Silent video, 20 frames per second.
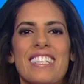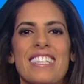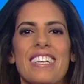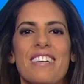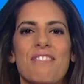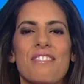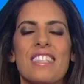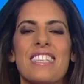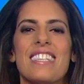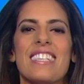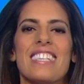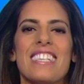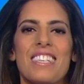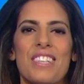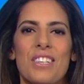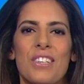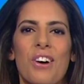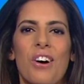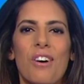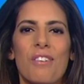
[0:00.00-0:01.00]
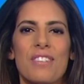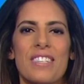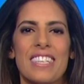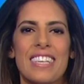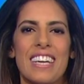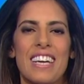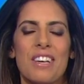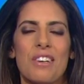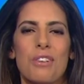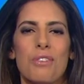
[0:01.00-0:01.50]
is it for this edition of
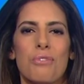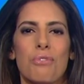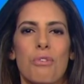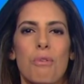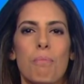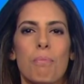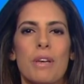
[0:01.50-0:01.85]
CNN Newsroom.